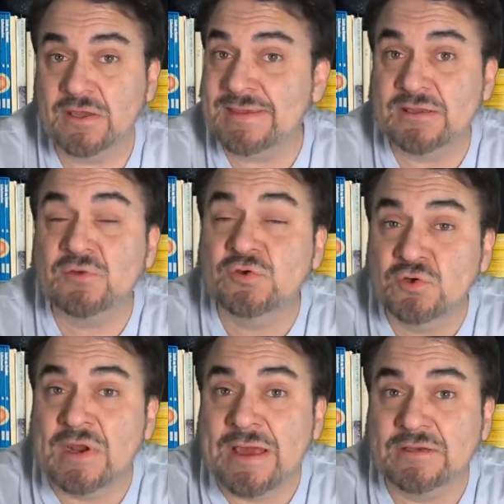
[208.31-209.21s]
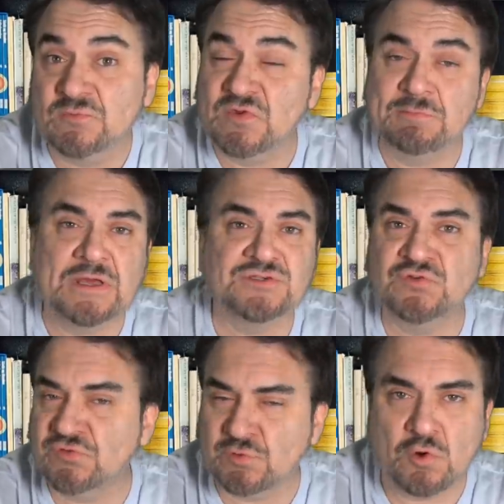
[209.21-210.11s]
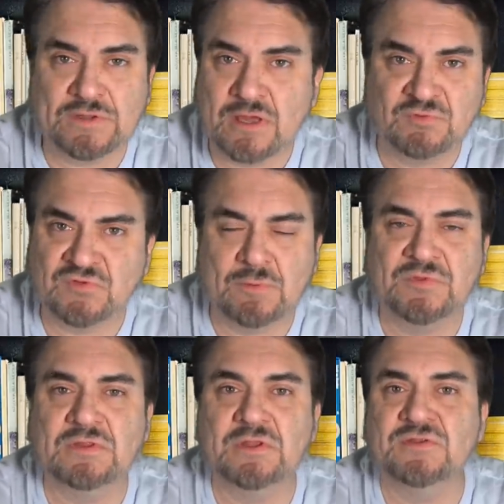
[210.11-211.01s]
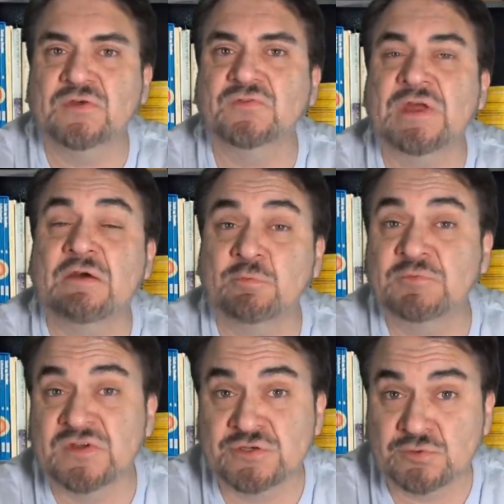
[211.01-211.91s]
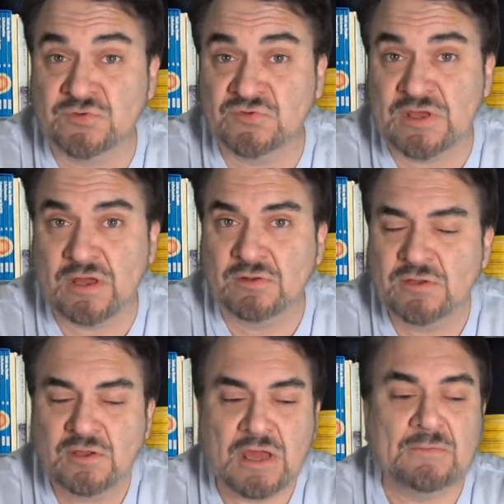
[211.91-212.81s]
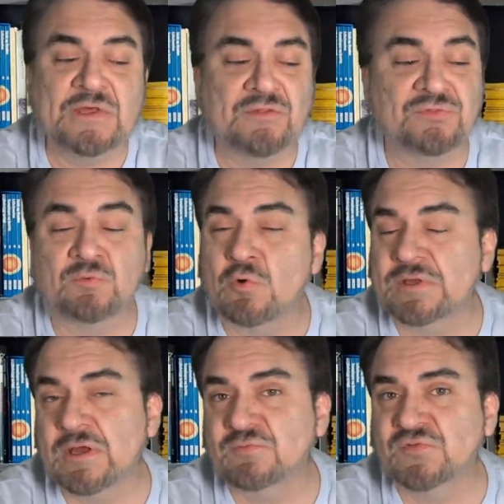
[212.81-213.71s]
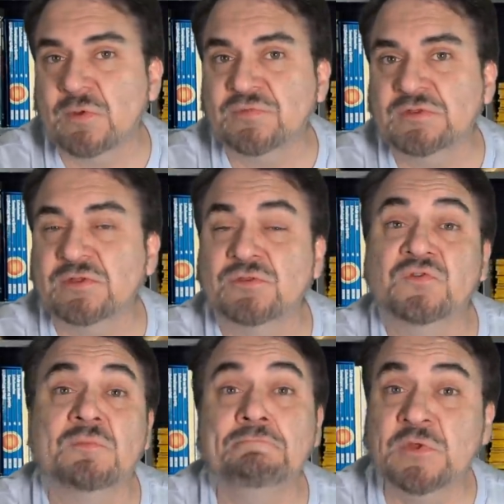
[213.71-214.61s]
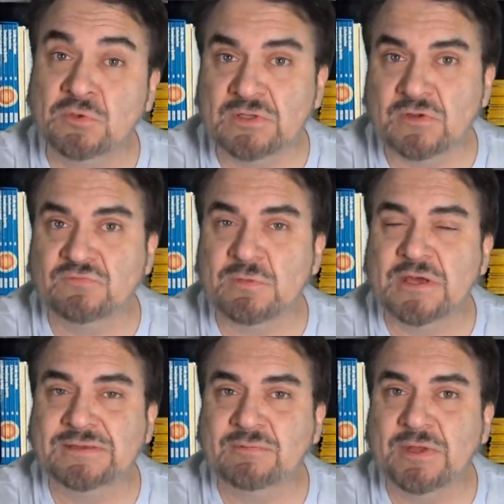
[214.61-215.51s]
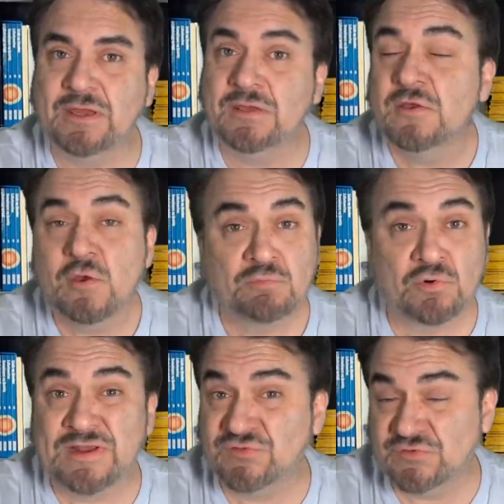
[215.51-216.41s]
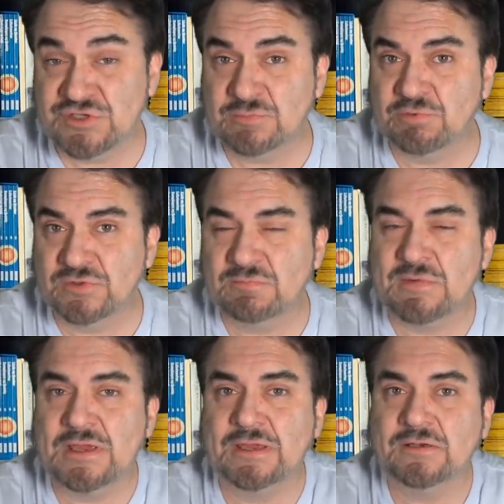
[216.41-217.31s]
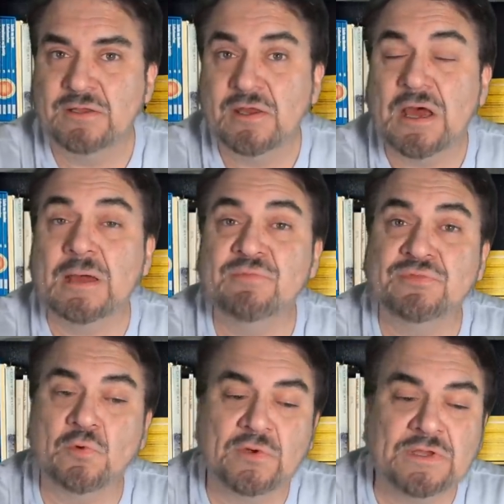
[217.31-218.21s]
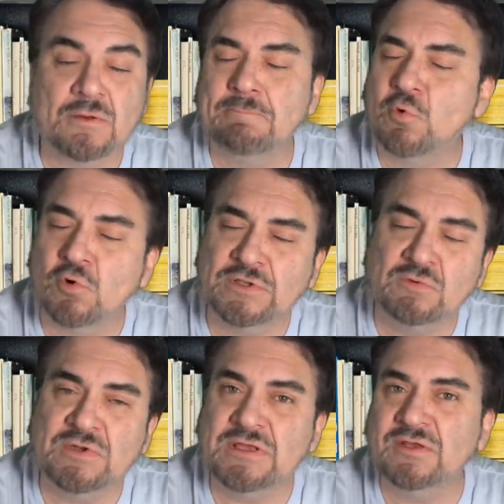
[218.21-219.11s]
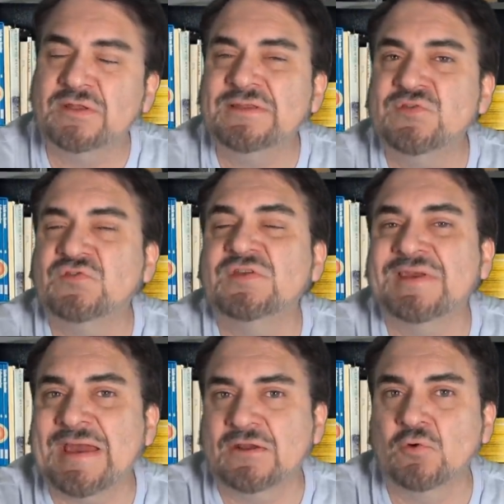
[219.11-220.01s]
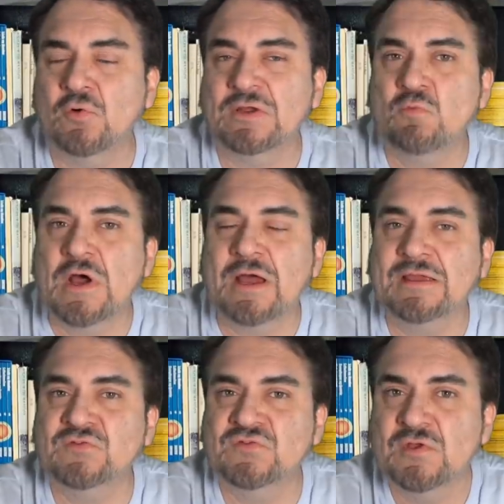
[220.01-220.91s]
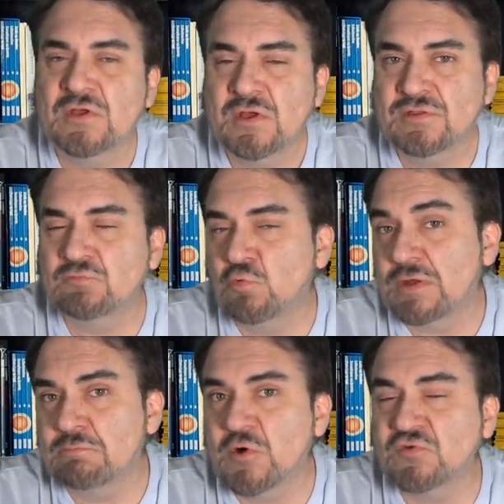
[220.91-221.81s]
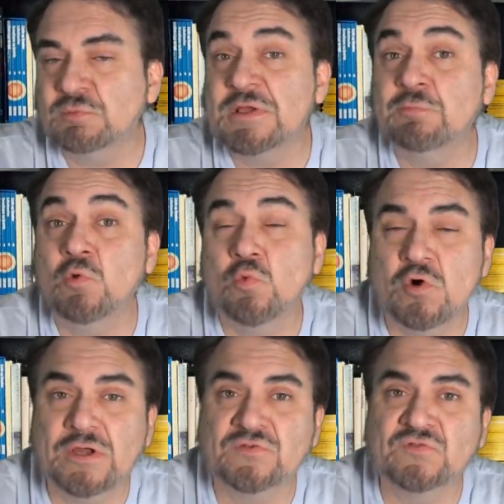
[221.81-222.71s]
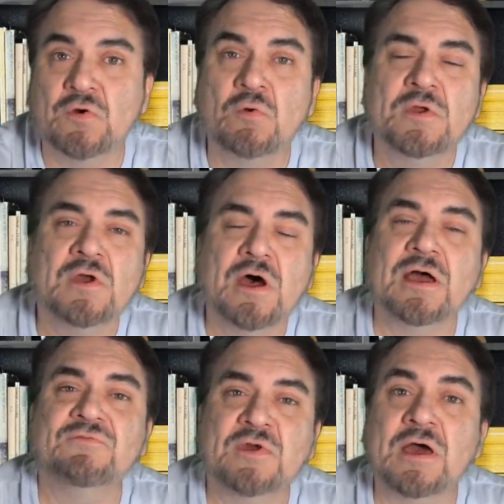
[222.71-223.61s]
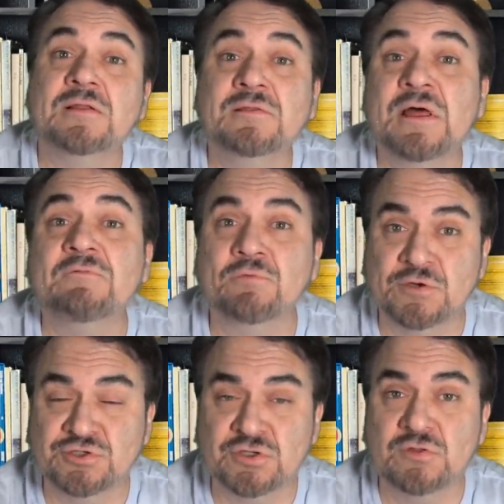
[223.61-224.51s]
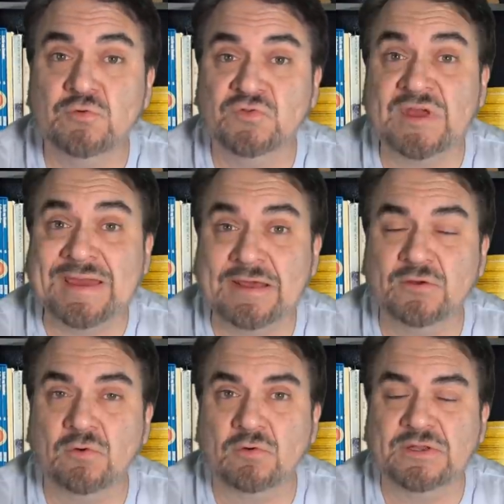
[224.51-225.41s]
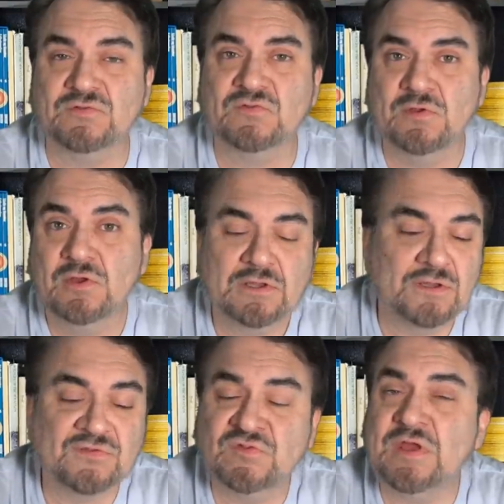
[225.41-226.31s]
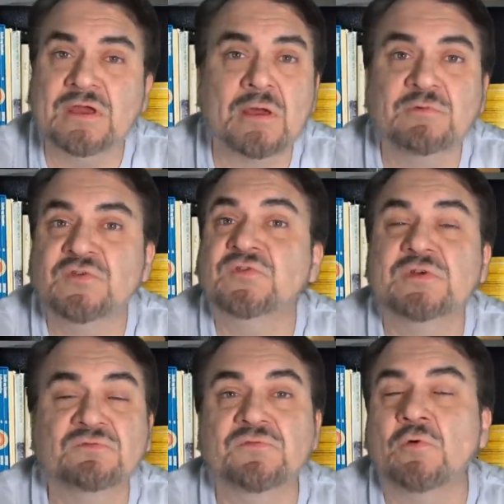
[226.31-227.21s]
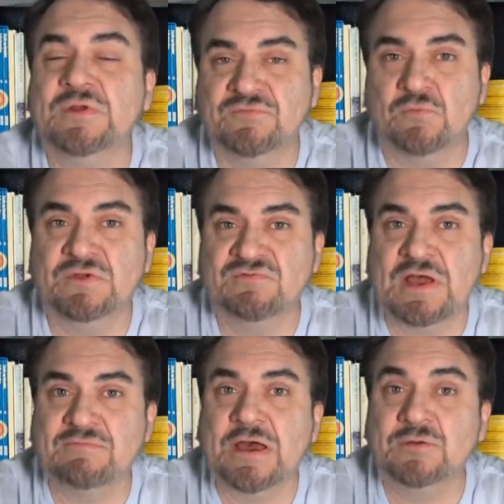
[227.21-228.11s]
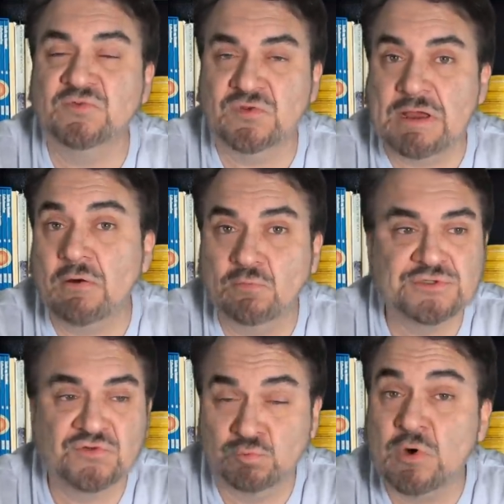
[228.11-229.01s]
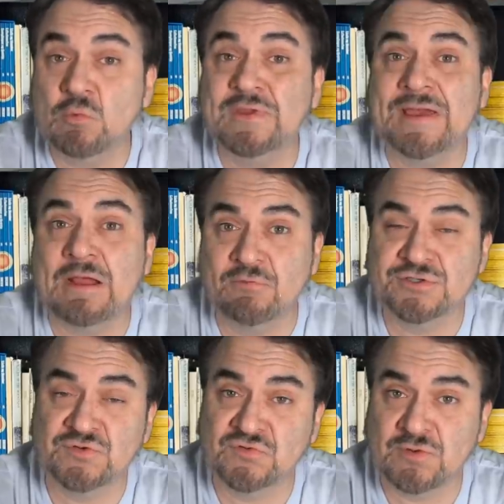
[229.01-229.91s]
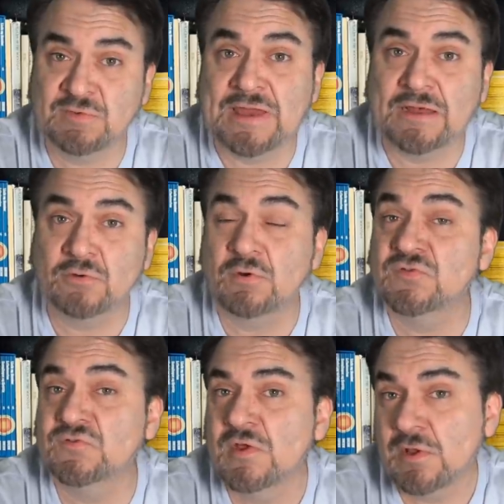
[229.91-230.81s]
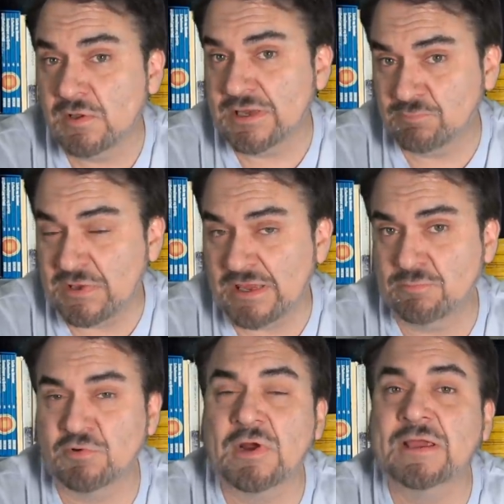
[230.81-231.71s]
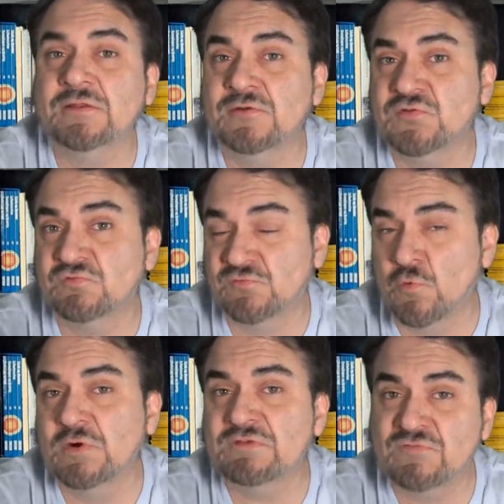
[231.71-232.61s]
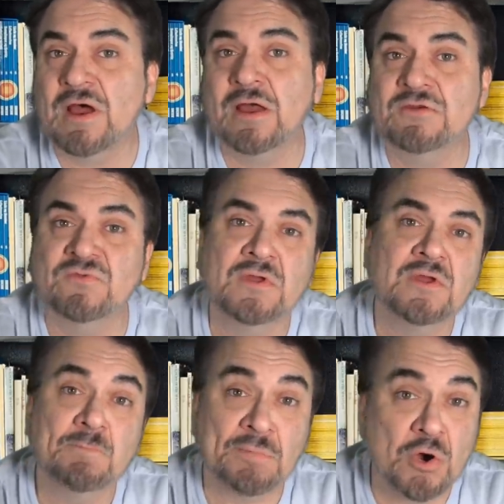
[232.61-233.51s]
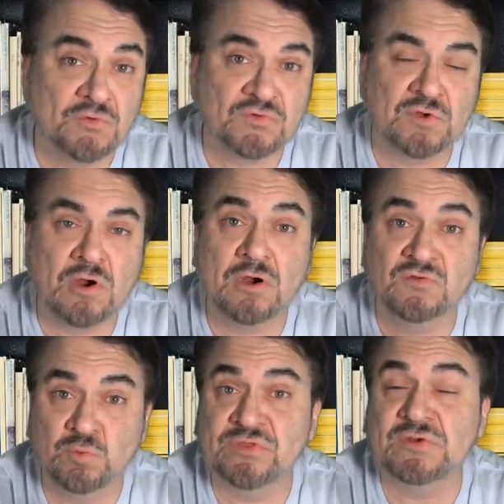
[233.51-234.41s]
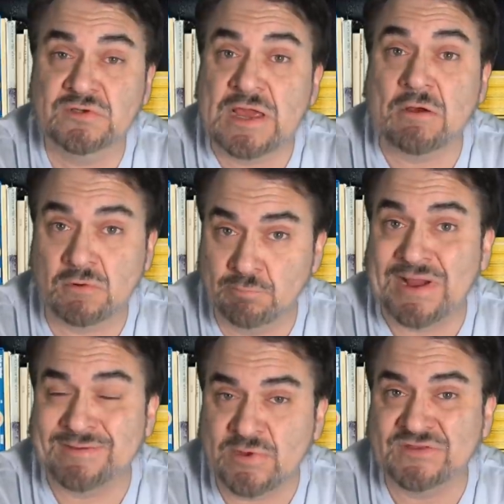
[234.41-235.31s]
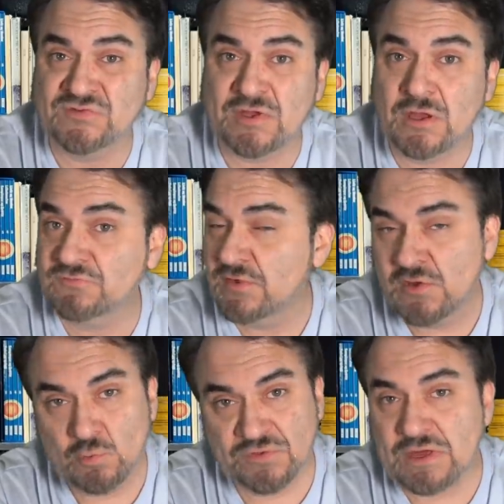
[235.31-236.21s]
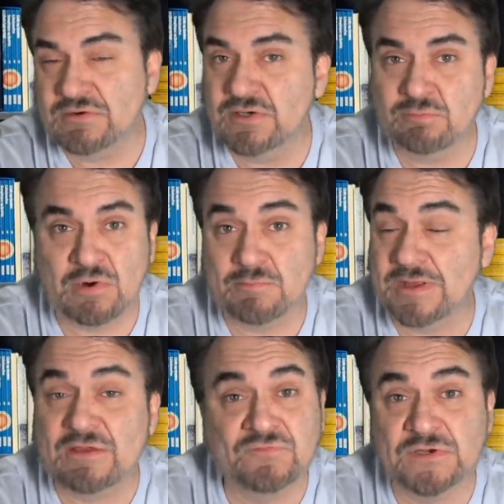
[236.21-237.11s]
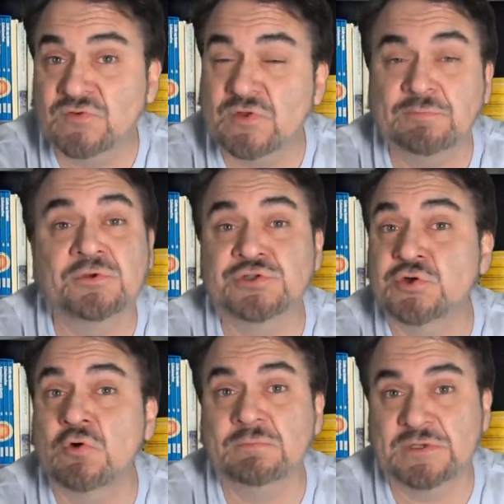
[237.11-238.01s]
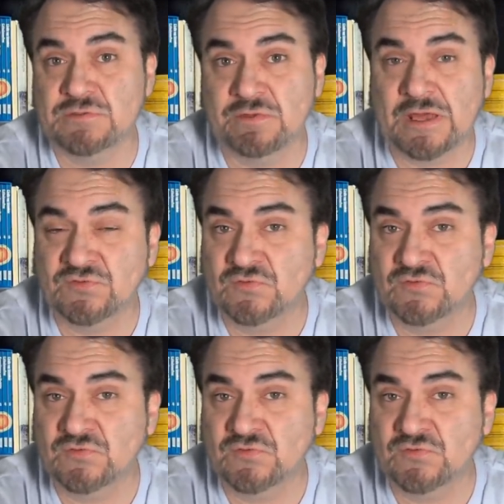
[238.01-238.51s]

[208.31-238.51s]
Again, they're good items. I'm not just throwing up something that doesn't have a potential to sell. I'm not throwing up something that there's a million of them on eBay priced cheaper than mine. I'm throwing up more unique, at least in category wise, than what most people would. So I've got a leverage in those categories let's say I'm listing 40, 45 items an hour, which is what we average in some categories, like paper. I can list 45 postcards within an hour by myself without any problem. I got videos up here showing me do that.